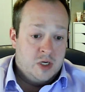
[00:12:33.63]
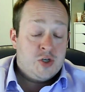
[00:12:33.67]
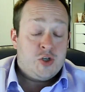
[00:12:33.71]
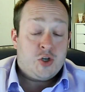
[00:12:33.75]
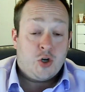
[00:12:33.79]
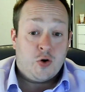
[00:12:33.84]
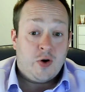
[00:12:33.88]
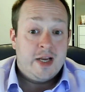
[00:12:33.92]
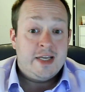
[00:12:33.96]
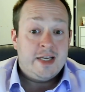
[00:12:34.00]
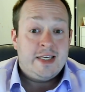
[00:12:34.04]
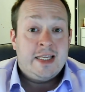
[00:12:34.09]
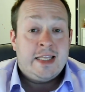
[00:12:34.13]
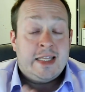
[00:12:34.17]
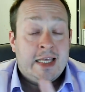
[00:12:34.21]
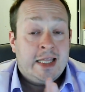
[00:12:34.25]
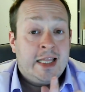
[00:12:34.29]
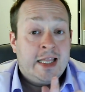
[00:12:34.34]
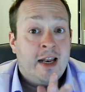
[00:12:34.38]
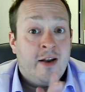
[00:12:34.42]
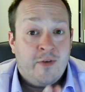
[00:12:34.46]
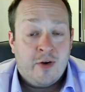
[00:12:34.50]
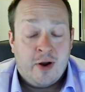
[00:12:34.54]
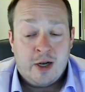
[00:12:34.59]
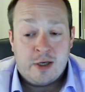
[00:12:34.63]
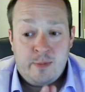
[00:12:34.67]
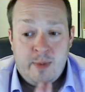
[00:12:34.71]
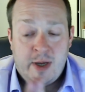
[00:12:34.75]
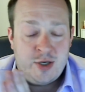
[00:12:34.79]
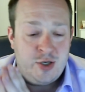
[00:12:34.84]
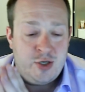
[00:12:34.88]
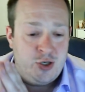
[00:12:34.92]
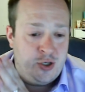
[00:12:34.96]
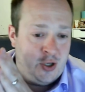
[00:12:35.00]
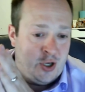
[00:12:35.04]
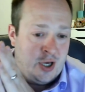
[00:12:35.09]
Here's a crazy thing that I forgot to
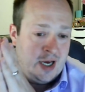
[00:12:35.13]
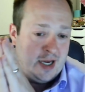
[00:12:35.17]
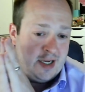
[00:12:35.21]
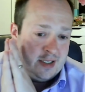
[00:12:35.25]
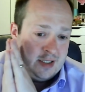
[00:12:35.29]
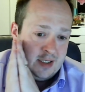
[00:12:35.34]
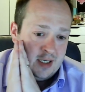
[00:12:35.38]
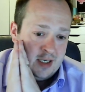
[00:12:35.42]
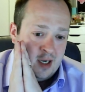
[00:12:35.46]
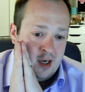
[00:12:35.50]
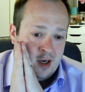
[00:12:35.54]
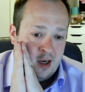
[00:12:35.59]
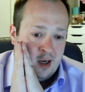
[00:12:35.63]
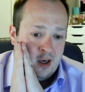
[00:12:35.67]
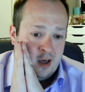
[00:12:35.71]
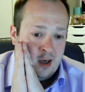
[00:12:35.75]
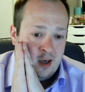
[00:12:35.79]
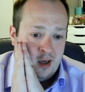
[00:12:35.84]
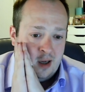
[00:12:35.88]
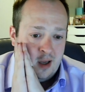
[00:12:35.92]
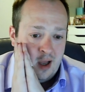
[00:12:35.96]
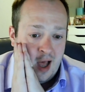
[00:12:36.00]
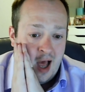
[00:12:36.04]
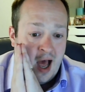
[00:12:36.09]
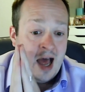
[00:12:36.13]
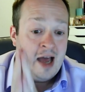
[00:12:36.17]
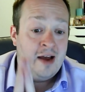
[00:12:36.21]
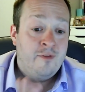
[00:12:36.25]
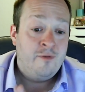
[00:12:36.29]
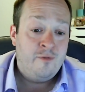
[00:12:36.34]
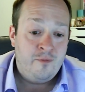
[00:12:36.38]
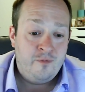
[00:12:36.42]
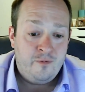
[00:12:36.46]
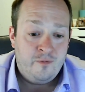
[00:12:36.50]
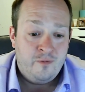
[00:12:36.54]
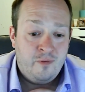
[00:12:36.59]
mention to you guys.
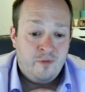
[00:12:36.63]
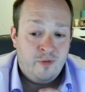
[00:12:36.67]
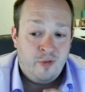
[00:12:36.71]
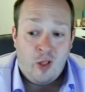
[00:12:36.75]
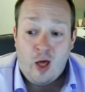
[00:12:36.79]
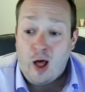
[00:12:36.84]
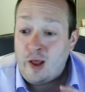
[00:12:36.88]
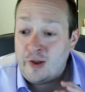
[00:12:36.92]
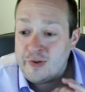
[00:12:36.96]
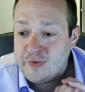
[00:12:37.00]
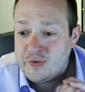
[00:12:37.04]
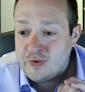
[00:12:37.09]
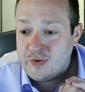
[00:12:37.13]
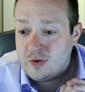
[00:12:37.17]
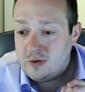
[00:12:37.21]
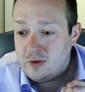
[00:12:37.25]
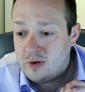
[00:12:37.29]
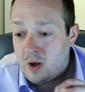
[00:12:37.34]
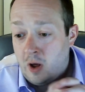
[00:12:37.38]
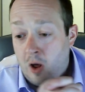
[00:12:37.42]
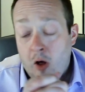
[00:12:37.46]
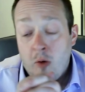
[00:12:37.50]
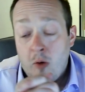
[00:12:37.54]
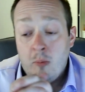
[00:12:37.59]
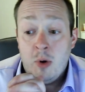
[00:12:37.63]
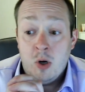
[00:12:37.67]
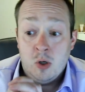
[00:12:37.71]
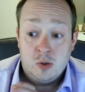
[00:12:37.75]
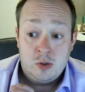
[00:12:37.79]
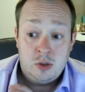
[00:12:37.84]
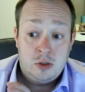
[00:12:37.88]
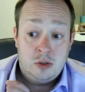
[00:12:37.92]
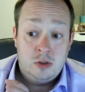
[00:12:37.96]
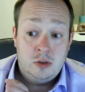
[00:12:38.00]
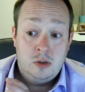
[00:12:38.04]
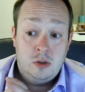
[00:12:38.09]
I've lost
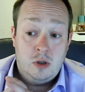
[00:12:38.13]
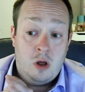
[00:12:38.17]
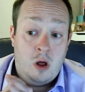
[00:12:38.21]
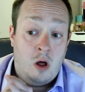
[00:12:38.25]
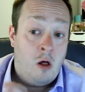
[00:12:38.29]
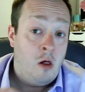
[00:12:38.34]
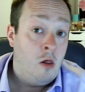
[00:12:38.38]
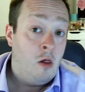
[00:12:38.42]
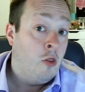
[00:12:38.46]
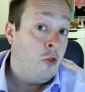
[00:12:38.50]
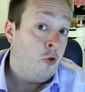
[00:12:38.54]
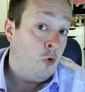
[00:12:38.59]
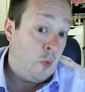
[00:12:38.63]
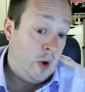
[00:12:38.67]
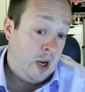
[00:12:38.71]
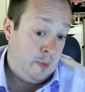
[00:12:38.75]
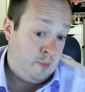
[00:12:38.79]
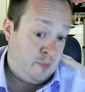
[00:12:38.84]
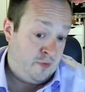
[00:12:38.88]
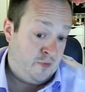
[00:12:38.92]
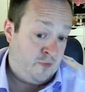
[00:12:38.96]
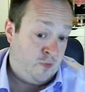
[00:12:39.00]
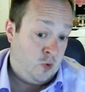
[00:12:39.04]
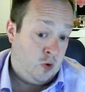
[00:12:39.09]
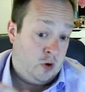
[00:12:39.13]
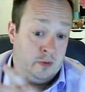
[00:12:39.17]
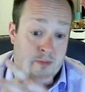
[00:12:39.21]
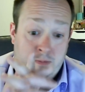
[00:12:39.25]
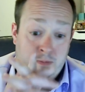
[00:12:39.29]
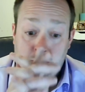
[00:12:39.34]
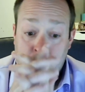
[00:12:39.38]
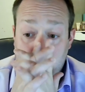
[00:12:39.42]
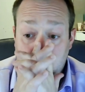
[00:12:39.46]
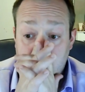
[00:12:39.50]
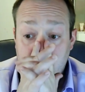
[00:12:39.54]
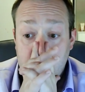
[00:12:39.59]
almost all the weight before.
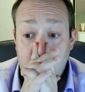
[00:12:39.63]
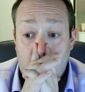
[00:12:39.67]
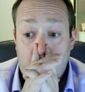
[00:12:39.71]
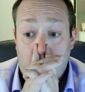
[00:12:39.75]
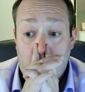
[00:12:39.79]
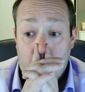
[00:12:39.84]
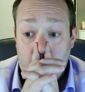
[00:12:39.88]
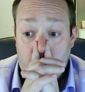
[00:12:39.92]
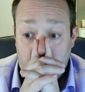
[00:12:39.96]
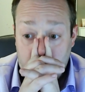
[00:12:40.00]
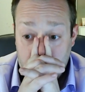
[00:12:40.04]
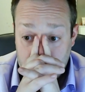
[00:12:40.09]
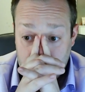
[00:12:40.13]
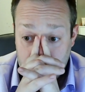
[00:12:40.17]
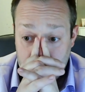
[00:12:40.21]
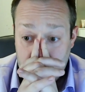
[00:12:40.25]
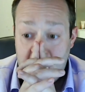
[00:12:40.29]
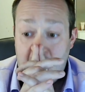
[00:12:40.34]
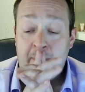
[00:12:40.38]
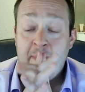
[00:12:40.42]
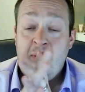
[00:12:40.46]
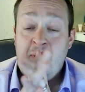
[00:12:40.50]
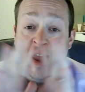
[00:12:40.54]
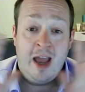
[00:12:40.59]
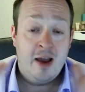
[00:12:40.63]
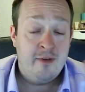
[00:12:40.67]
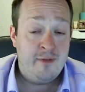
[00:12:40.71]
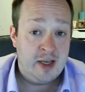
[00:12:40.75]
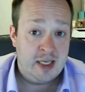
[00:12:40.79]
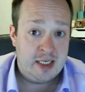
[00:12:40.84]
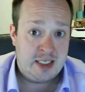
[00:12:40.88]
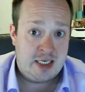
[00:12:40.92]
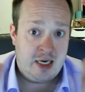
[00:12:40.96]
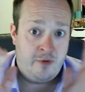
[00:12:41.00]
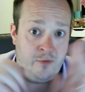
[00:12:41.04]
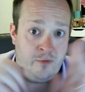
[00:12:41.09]
At my
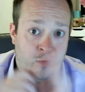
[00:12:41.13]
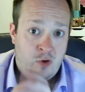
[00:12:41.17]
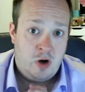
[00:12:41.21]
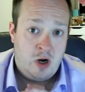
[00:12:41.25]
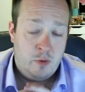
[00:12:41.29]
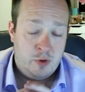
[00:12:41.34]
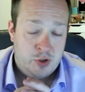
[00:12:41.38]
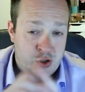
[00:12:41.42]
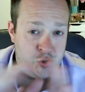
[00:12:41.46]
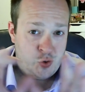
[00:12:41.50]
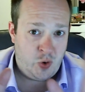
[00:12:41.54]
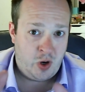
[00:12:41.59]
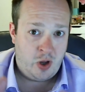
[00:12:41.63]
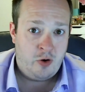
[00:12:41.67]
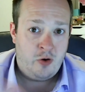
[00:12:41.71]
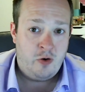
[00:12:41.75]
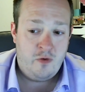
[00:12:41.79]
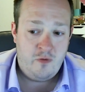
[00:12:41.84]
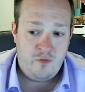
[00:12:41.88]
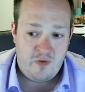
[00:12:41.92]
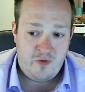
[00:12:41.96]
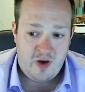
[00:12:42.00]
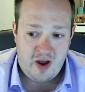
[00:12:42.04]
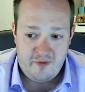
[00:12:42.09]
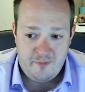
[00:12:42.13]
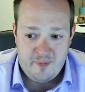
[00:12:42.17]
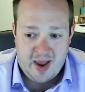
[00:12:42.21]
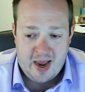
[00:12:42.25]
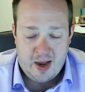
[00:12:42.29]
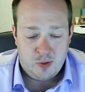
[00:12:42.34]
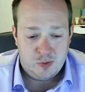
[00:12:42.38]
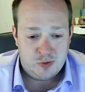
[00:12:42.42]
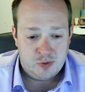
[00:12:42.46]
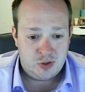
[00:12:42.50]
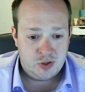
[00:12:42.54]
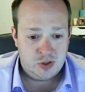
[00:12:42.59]
heaviest ever, I was 305
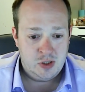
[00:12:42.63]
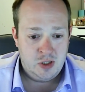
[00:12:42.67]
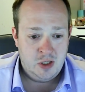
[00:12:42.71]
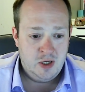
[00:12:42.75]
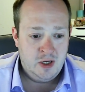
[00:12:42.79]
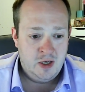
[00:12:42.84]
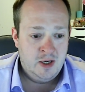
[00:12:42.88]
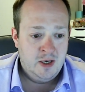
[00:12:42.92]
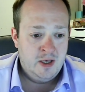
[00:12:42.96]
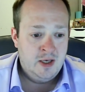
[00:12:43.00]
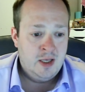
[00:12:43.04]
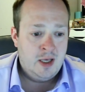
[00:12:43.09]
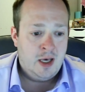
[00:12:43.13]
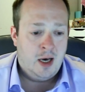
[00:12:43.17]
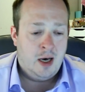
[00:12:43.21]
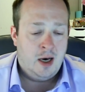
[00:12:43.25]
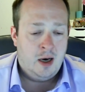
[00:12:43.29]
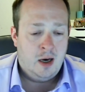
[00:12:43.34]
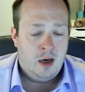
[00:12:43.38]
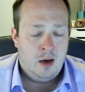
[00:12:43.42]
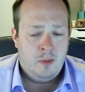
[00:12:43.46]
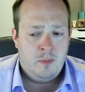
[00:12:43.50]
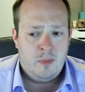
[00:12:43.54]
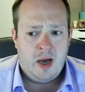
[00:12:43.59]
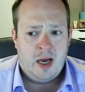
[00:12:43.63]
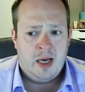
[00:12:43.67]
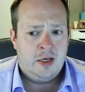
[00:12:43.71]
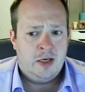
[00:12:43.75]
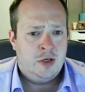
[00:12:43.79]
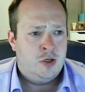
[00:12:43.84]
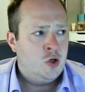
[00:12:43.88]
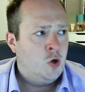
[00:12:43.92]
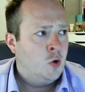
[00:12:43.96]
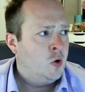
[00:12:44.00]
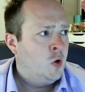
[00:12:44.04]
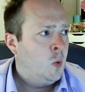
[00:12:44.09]
pounds.
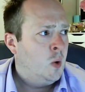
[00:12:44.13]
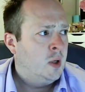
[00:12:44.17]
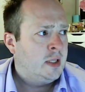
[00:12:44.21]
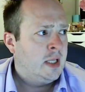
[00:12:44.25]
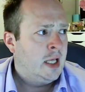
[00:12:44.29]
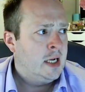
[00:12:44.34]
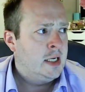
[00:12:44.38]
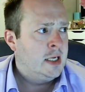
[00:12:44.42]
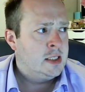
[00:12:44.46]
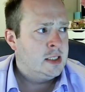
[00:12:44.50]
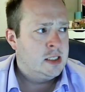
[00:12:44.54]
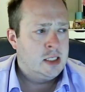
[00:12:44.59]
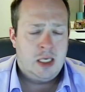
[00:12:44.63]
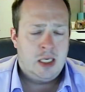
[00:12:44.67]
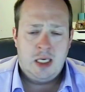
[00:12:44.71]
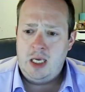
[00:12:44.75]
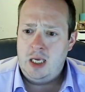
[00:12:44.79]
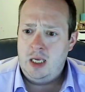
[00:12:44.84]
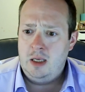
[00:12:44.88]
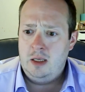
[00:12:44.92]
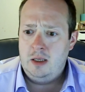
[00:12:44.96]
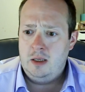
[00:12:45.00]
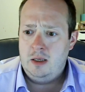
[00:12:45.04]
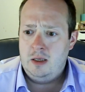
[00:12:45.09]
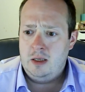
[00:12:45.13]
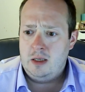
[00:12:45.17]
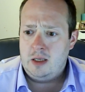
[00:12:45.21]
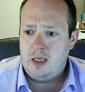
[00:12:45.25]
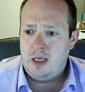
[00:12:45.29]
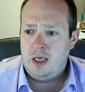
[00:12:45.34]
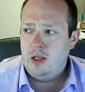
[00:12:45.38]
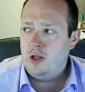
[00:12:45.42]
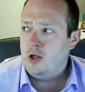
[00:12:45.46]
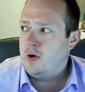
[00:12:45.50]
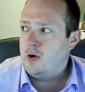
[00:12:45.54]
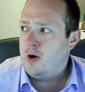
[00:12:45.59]
I don't know what that is in
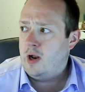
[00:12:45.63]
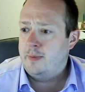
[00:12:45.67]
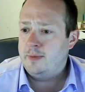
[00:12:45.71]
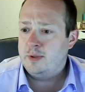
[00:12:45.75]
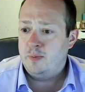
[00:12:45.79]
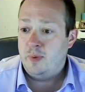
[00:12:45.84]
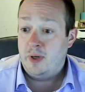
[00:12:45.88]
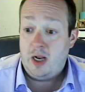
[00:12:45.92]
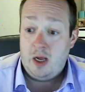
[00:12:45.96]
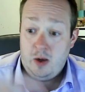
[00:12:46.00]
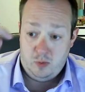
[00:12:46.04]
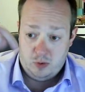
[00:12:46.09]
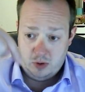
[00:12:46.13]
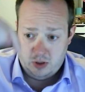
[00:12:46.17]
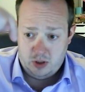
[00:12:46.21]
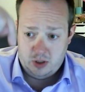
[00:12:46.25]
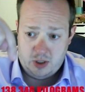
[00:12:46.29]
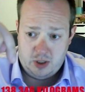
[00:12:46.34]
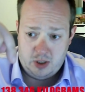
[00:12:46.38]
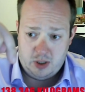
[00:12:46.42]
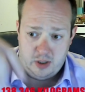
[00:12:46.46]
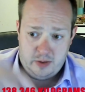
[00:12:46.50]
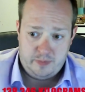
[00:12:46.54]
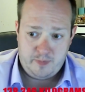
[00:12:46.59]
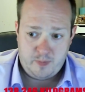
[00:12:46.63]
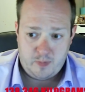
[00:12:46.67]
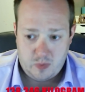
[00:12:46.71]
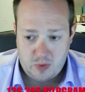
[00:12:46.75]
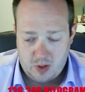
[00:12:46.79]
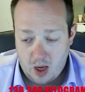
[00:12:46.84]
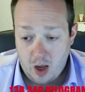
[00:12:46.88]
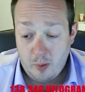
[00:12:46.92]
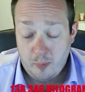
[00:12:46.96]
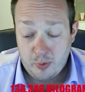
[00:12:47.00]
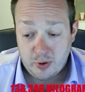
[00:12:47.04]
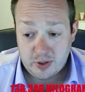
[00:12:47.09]
kilograms, but I will,
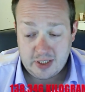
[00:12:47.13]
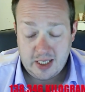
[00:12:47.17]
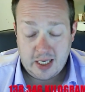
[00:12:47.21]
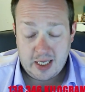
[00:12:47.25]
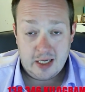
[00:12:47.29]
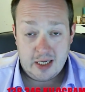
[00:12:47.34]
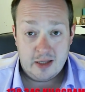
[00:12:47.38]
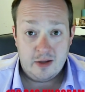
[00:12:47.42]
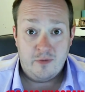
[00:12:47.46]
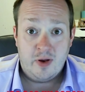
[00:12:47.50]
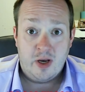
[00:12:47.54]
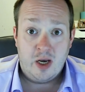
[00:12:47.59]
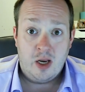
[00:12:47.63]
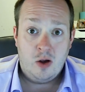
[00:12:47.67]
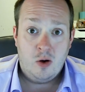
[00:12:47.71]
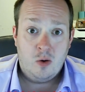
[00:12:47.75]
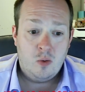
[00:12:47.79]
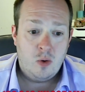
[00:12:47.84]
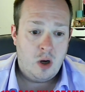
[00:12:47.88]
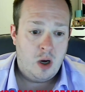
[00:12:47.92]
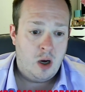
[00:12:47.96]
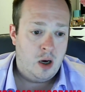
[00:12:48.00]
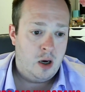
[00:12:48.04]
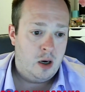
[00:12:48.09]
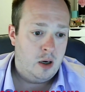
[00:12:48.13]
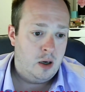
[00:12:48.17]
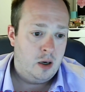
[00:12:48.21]
I'll put that in the video.